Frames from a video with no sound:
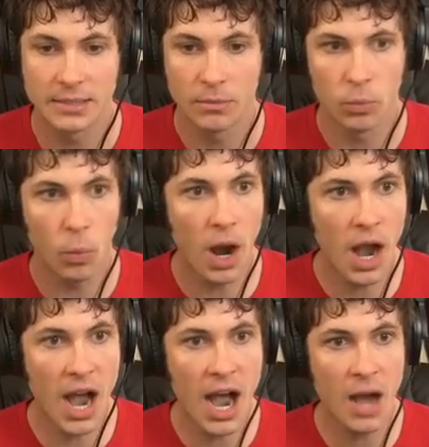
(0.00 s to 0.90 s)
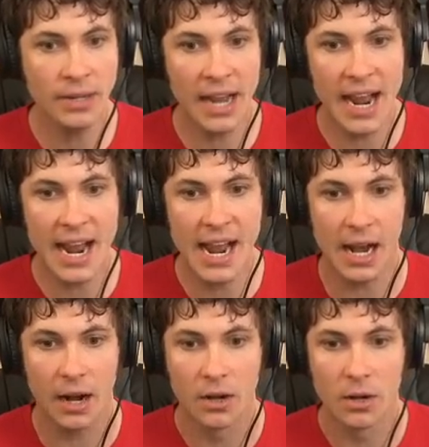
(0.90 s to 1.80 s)
She, Whoa!
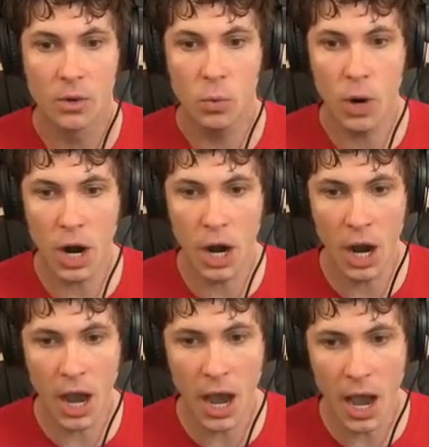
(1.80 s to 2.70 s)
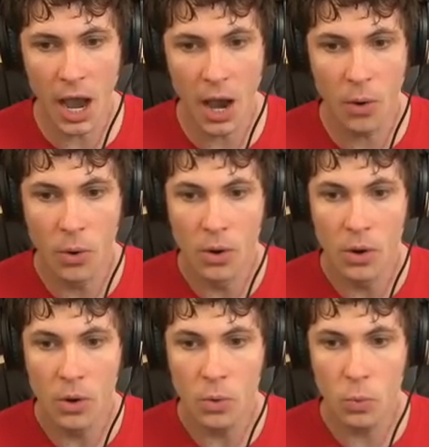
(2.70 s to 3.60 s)
Yeah! Woohoo!
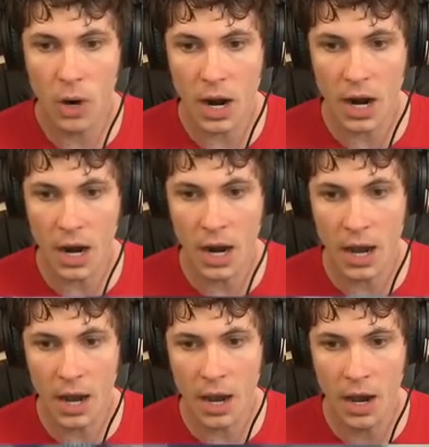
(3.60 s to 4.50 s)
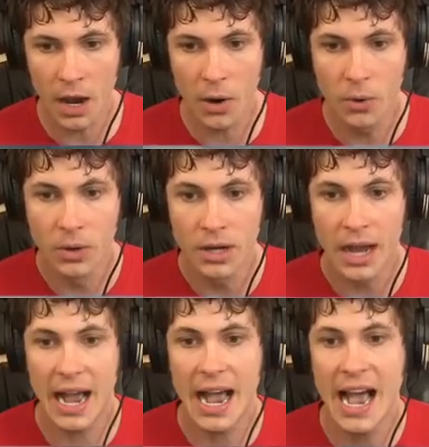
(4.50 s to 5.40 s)
Woohoo!
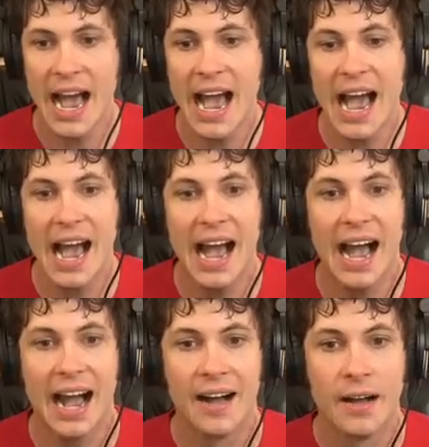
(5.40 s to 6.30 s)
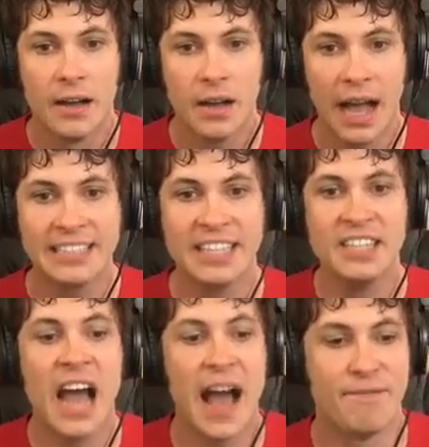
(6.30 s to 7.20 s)
Ah! I did
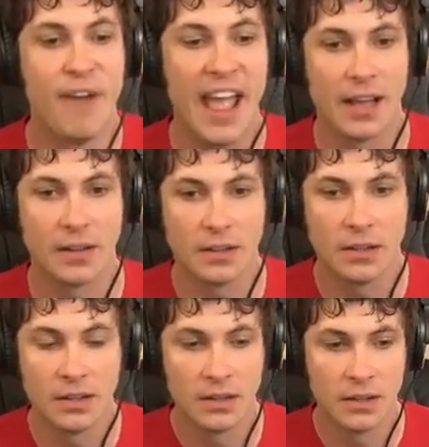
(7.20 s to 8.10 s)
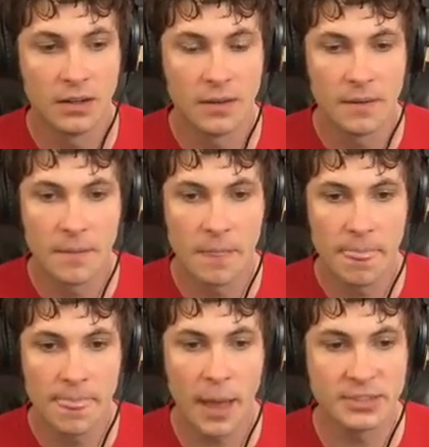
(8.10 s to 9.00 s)
not fail.
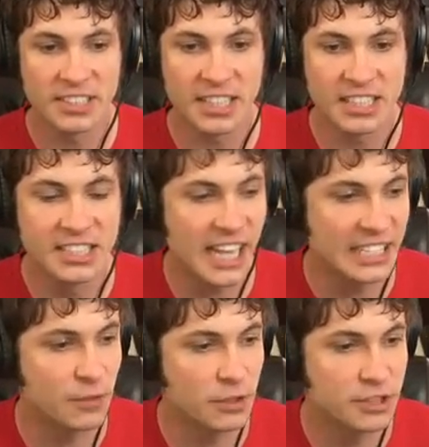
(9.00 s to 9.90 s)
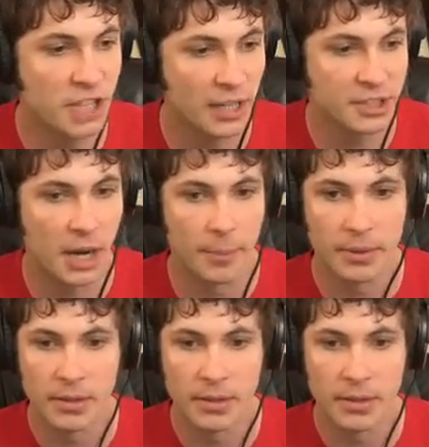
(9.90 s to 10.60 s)
That was a successful stunt jump.